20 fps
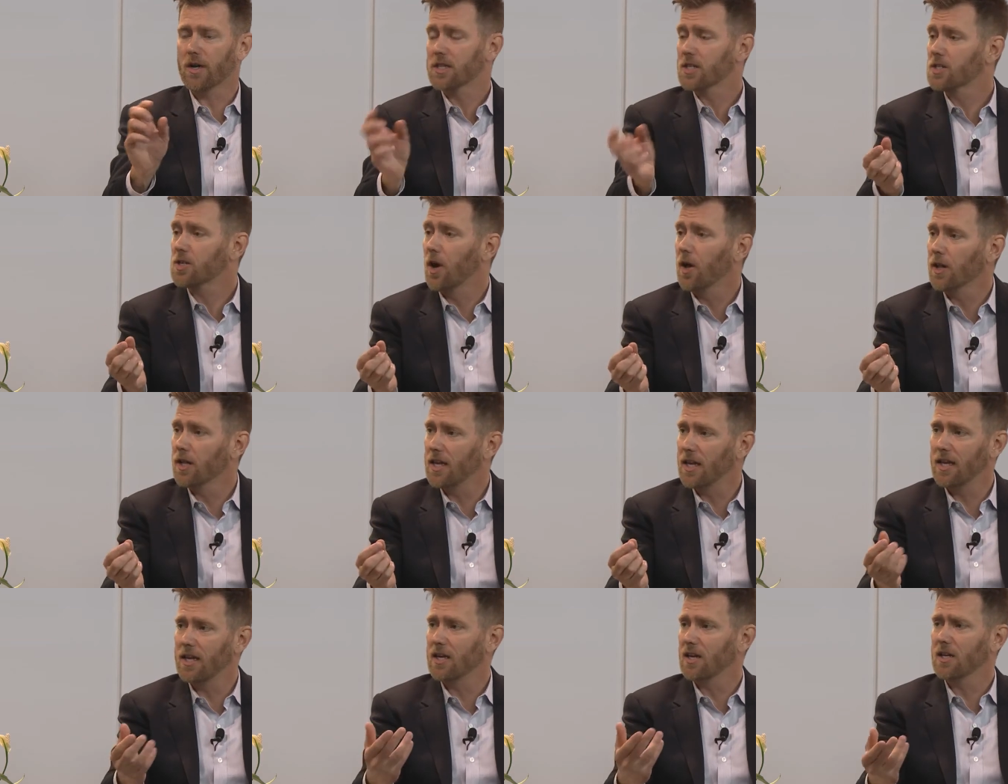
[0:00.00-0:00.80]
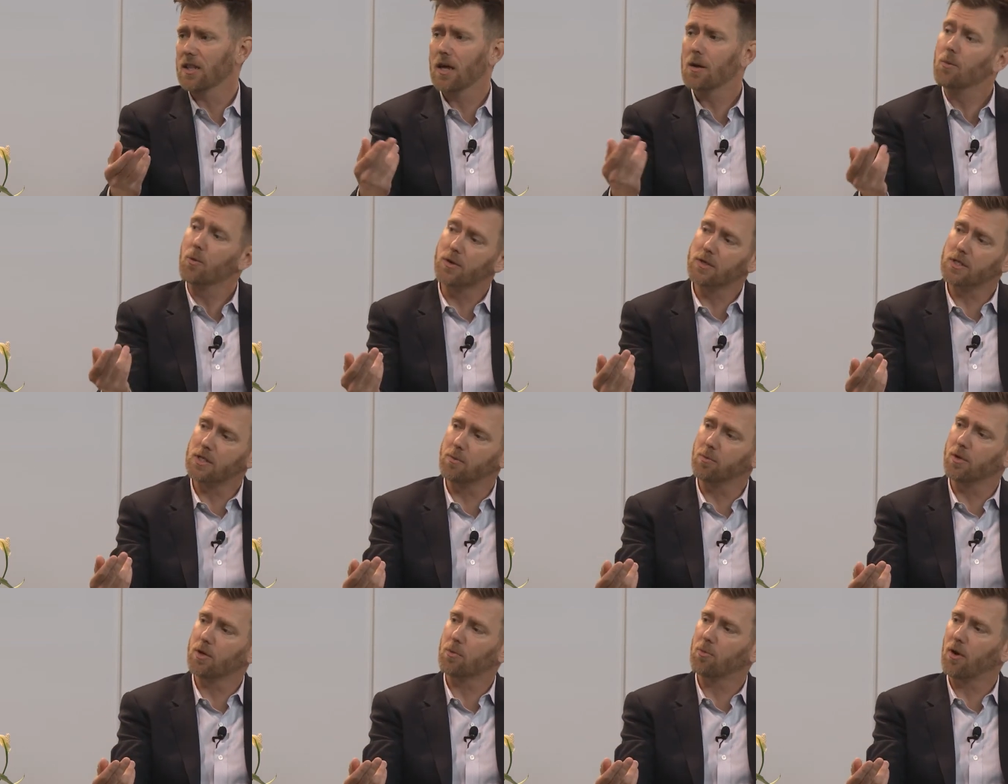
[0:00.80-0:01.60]
consolidating them with
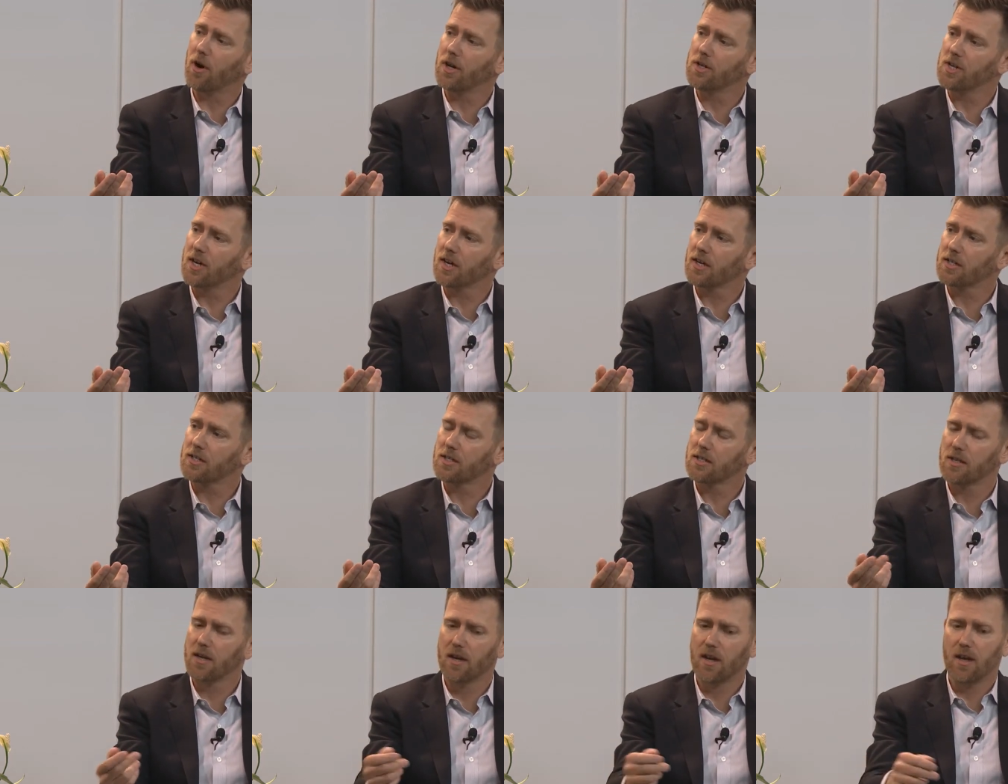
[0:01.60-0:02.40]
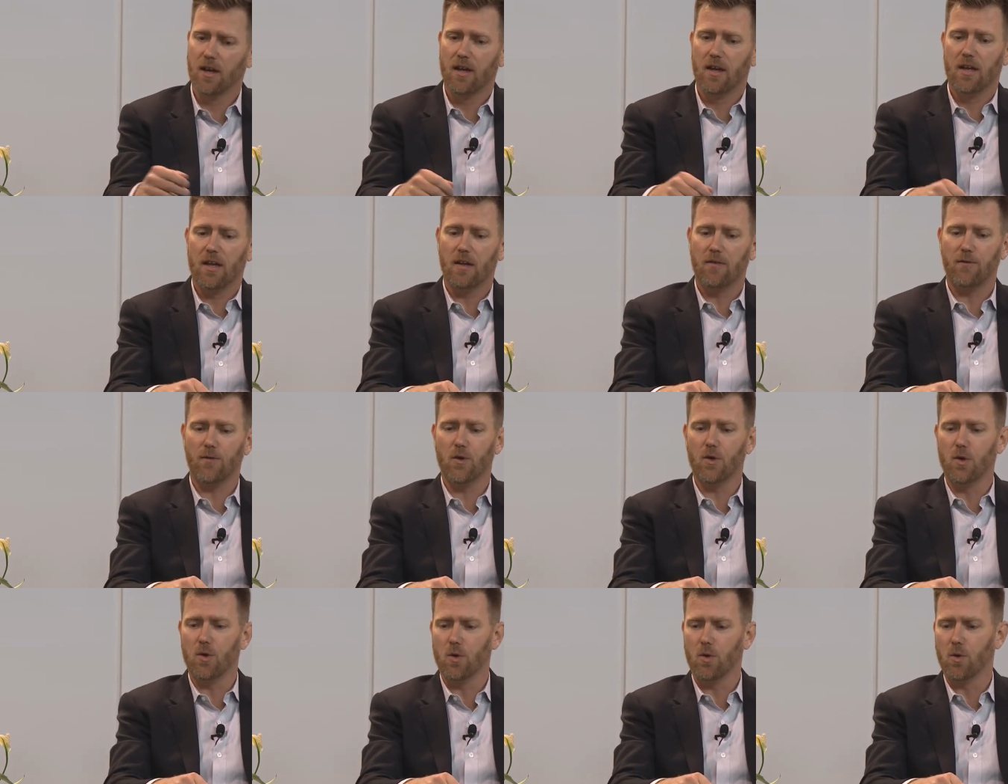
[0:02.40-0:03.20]
similar projects, if
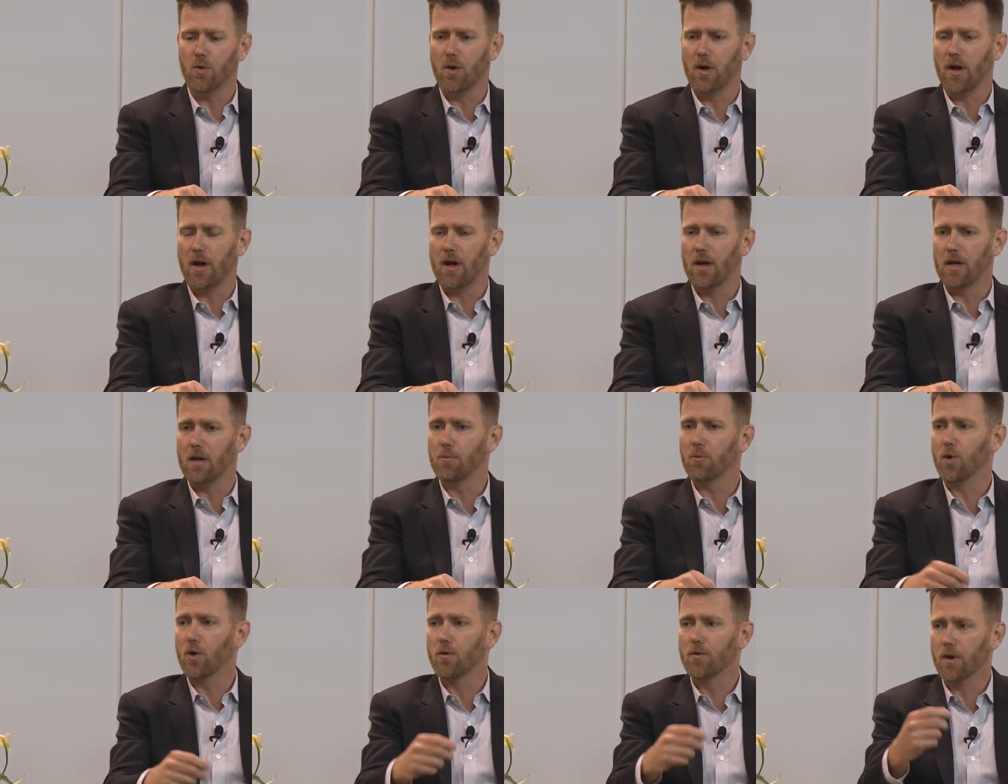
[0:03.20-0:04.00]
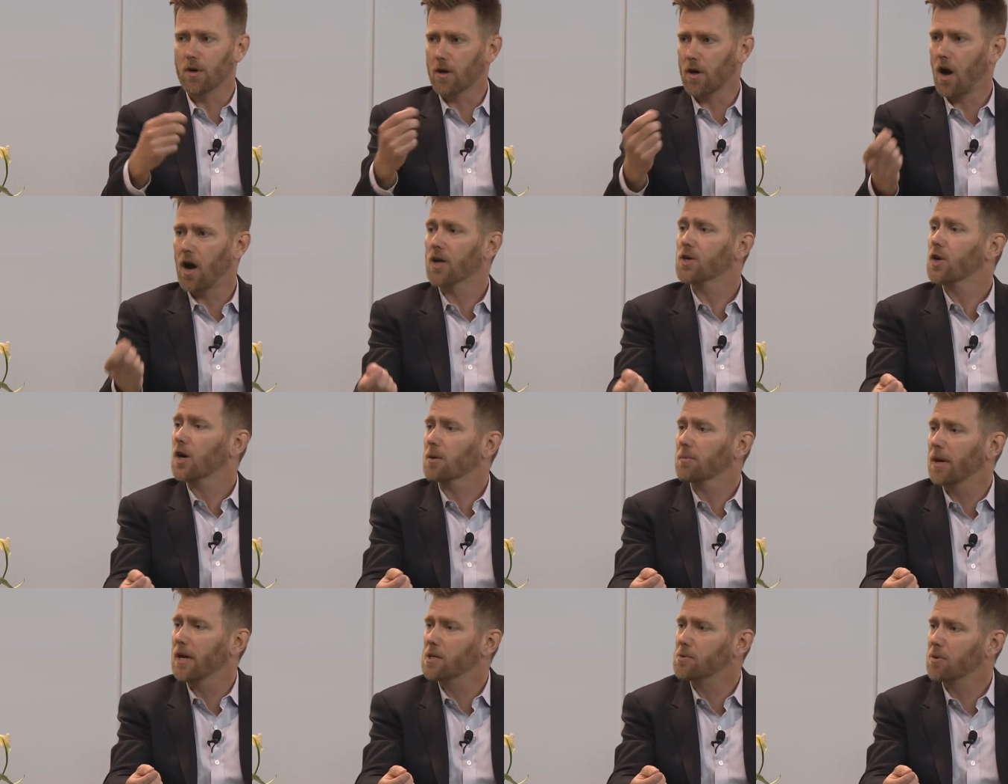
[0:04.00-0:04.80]
you uh, improve your
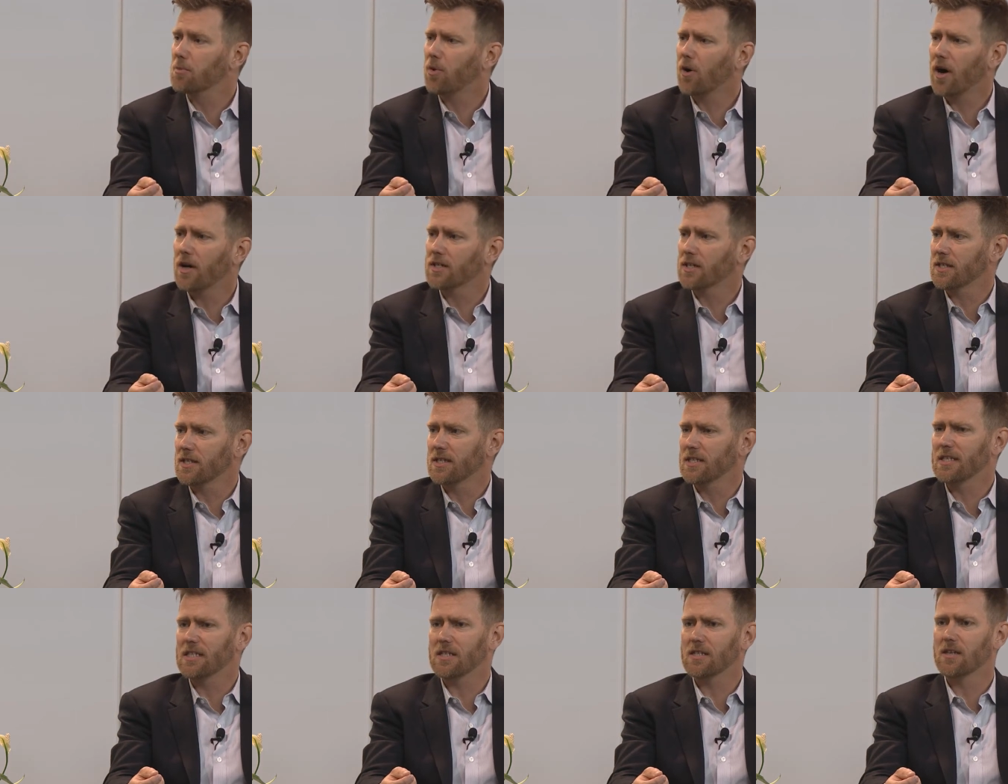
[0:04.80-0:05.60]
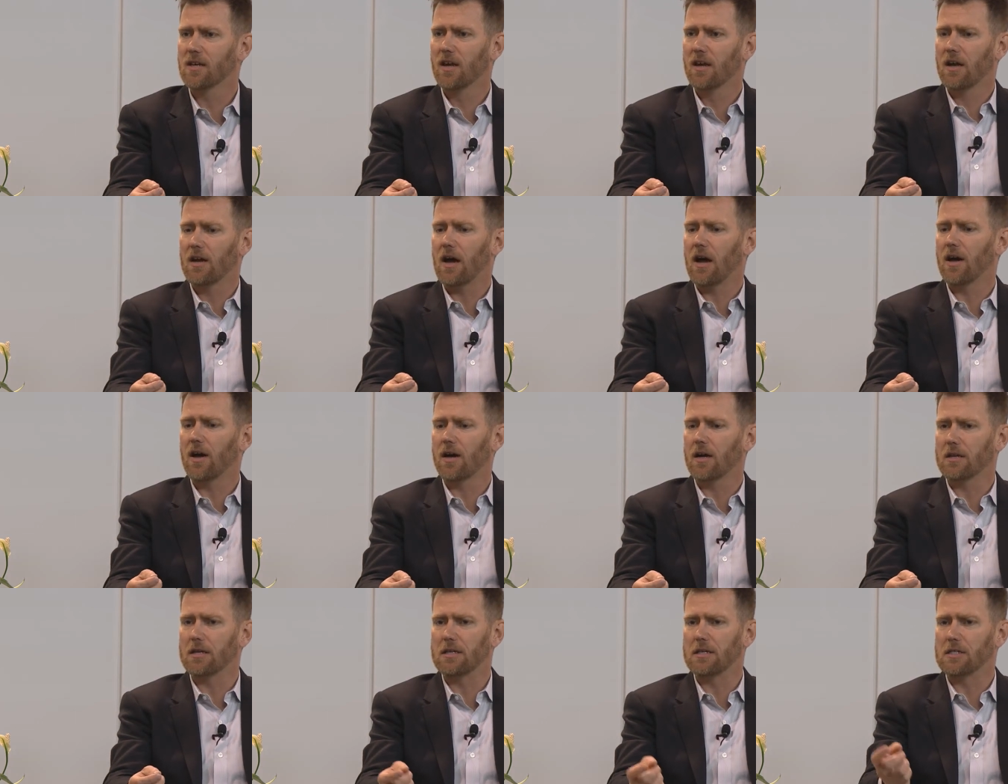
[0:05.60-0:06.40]
contract management processes,
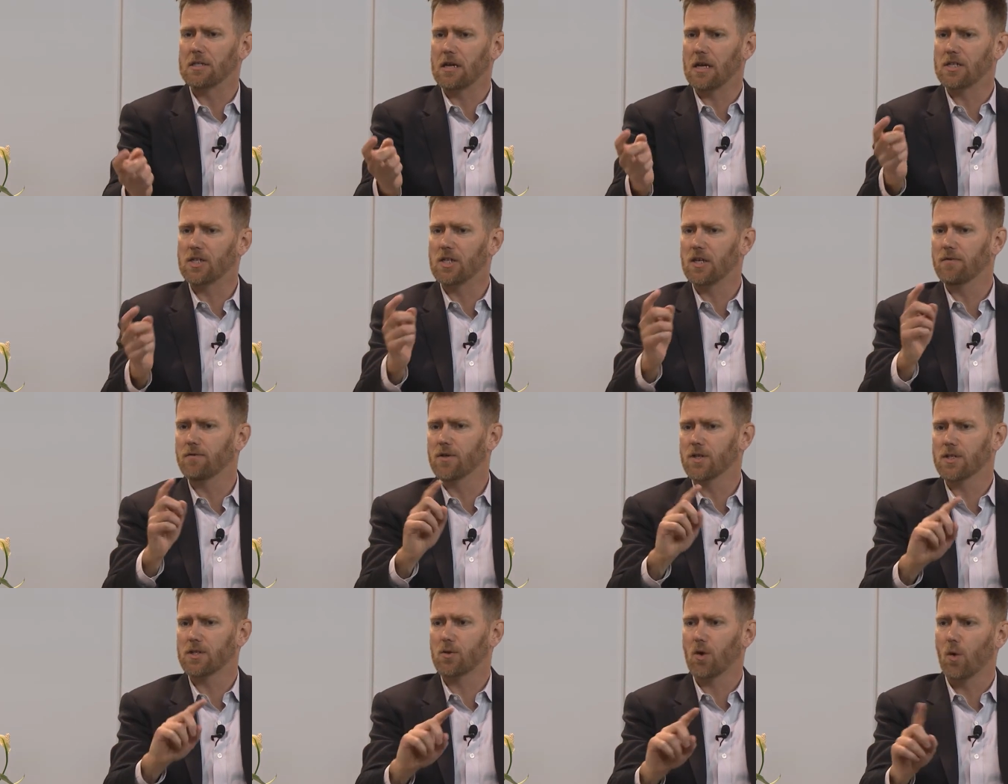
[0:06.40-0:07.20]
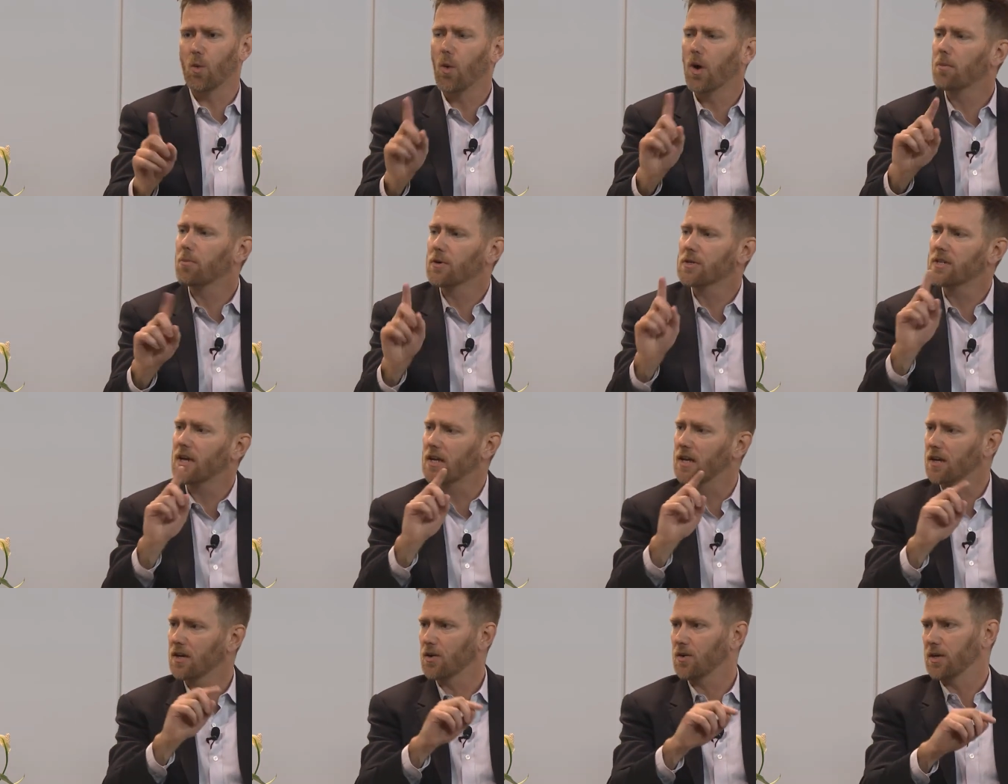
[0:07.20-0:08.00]
uh, achieve just a
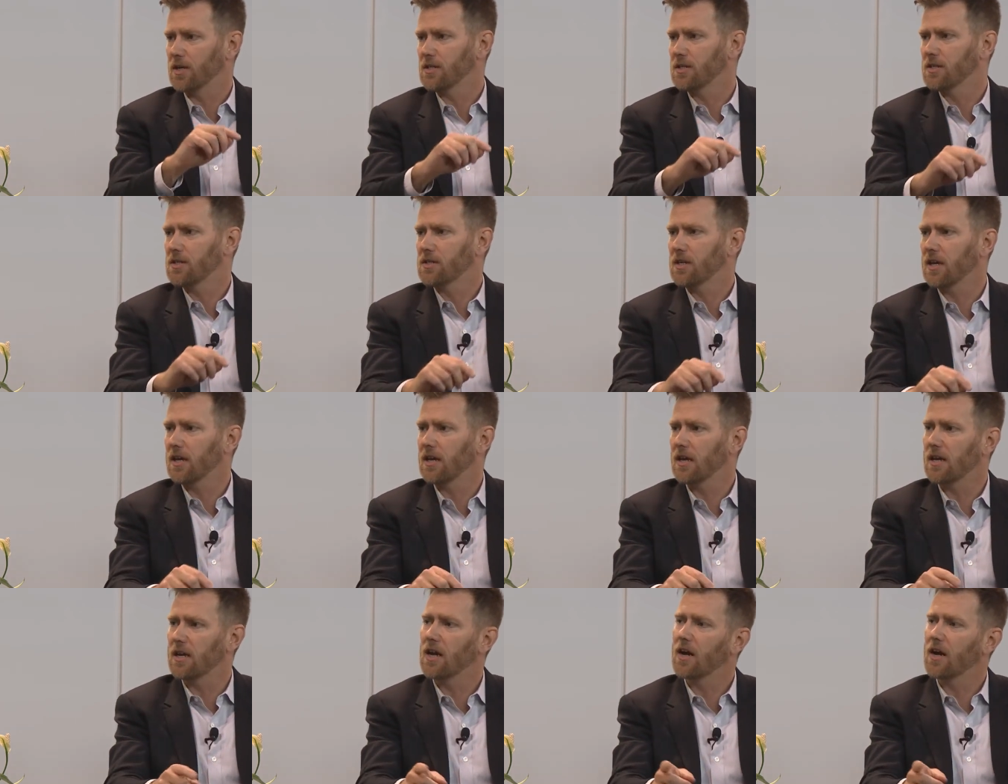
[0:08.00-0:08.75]
1% increase in yeah.